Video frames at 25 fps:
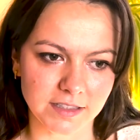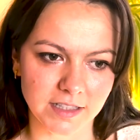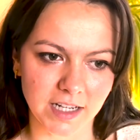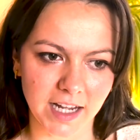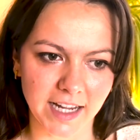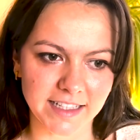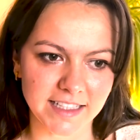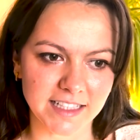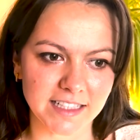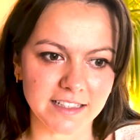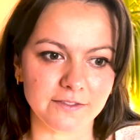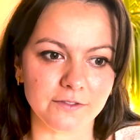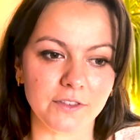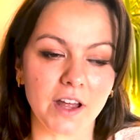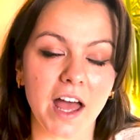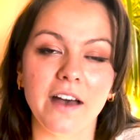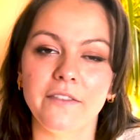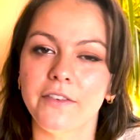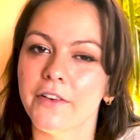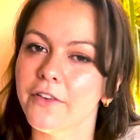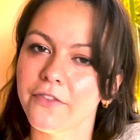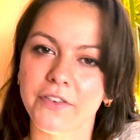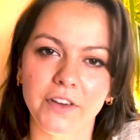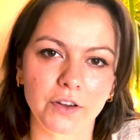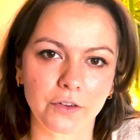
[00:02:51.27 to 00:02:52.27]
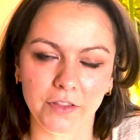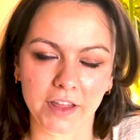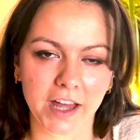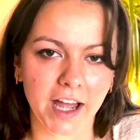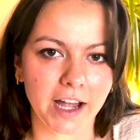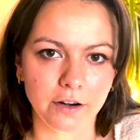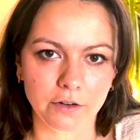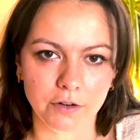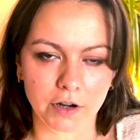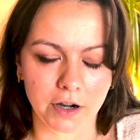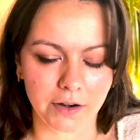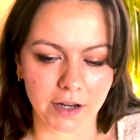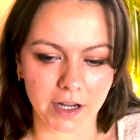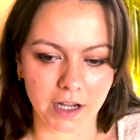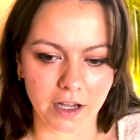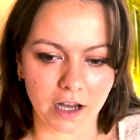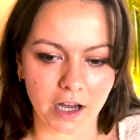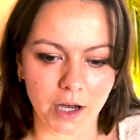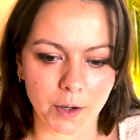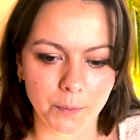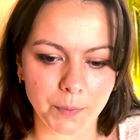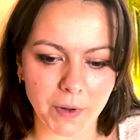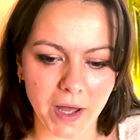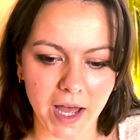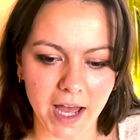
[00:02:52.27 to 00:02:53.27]
I didn't ever feel that growing
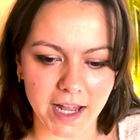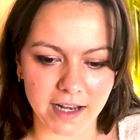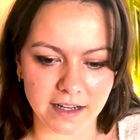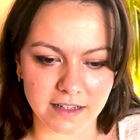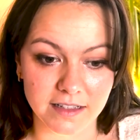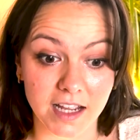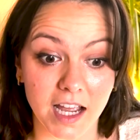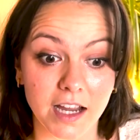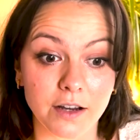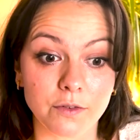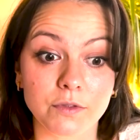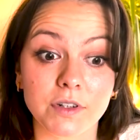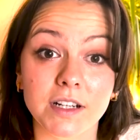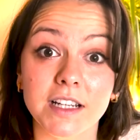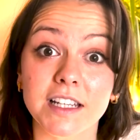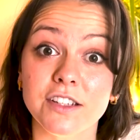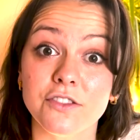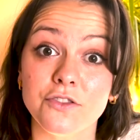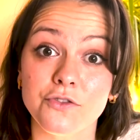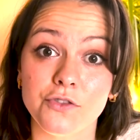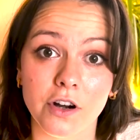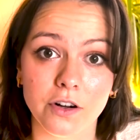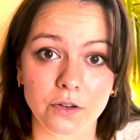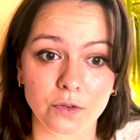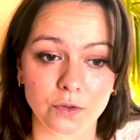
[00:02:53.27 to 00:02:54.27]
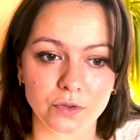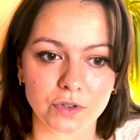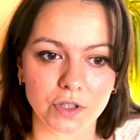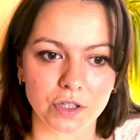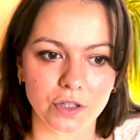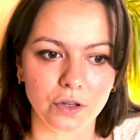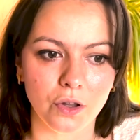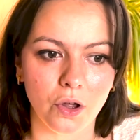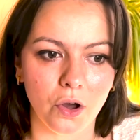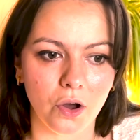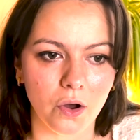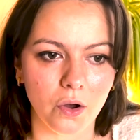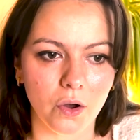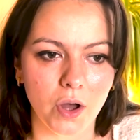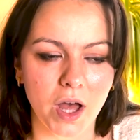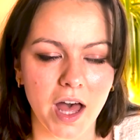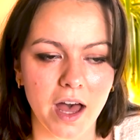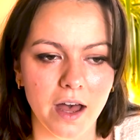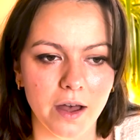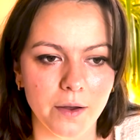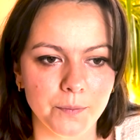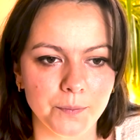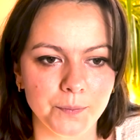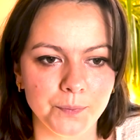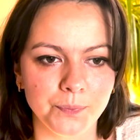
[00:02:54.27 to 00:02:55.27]
up, and I really struggled a lot
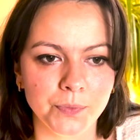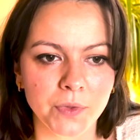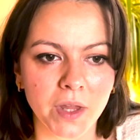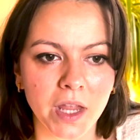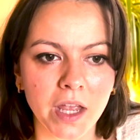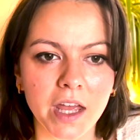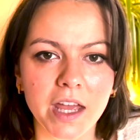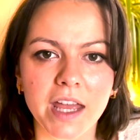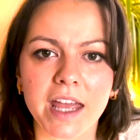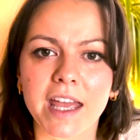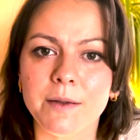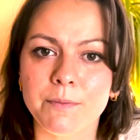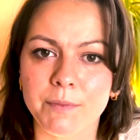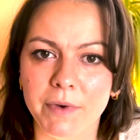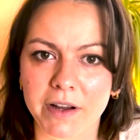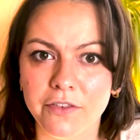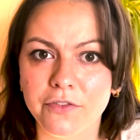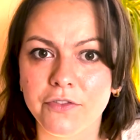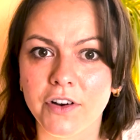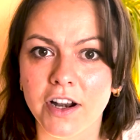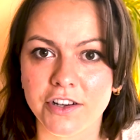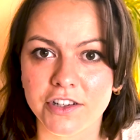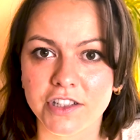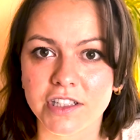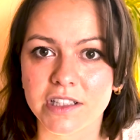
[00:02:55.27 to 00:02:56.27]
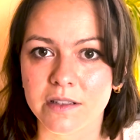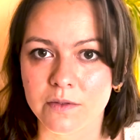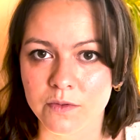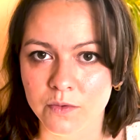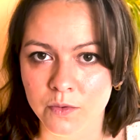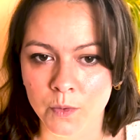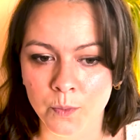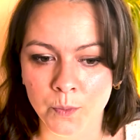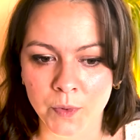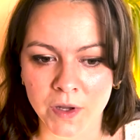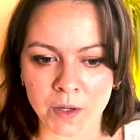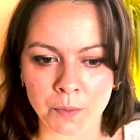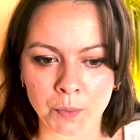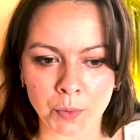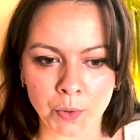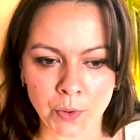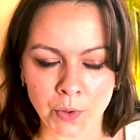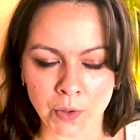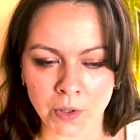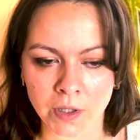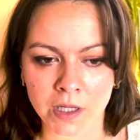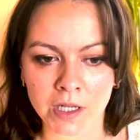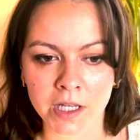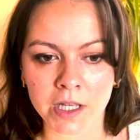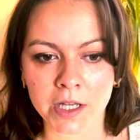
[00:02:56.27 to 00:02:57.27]
um, in my friendships with
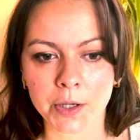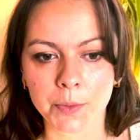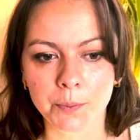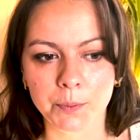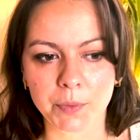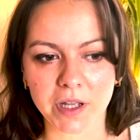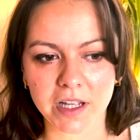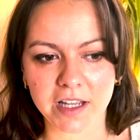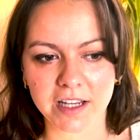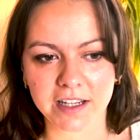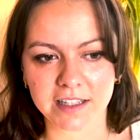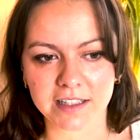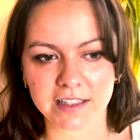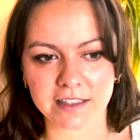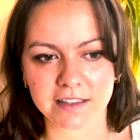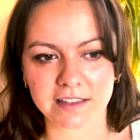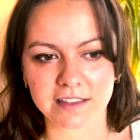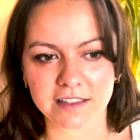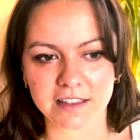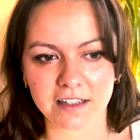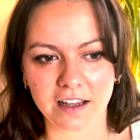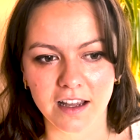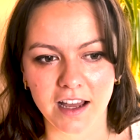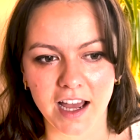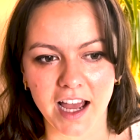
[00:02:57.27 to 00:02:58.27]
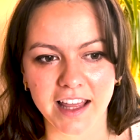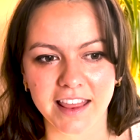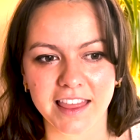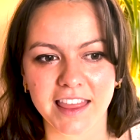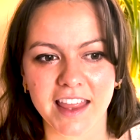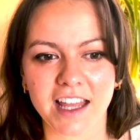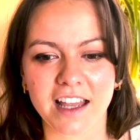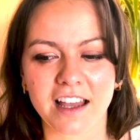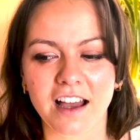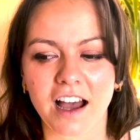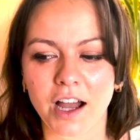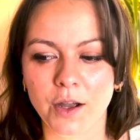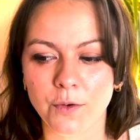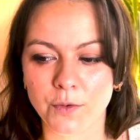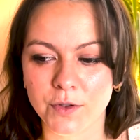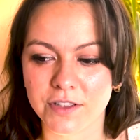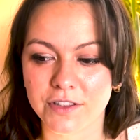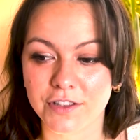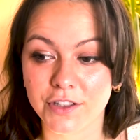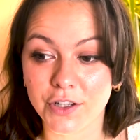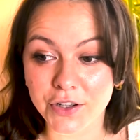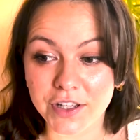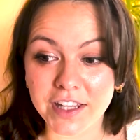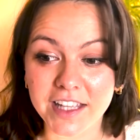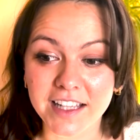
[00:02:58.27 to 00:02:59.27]
people because I think I was
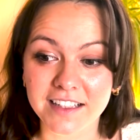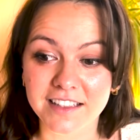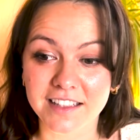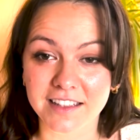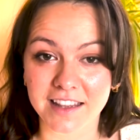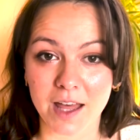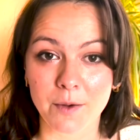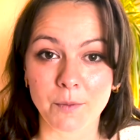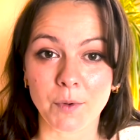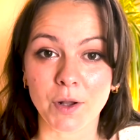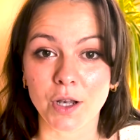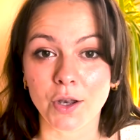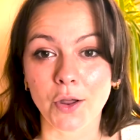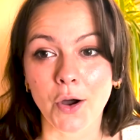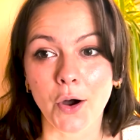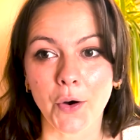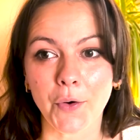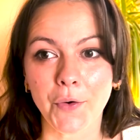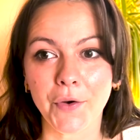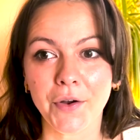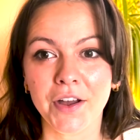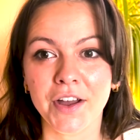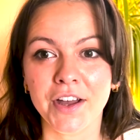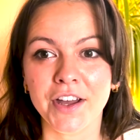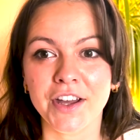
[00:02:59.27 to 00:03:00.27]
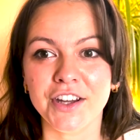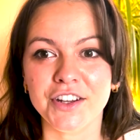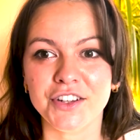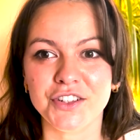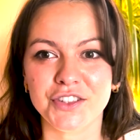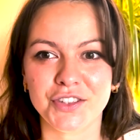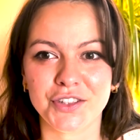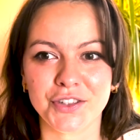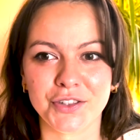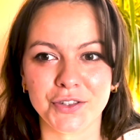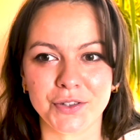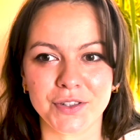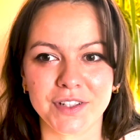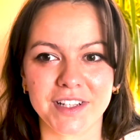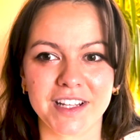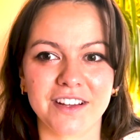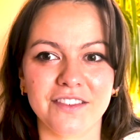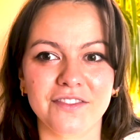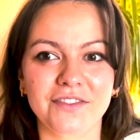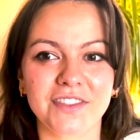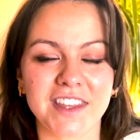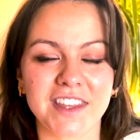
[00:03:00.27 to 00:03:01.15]
looking to them a lot to give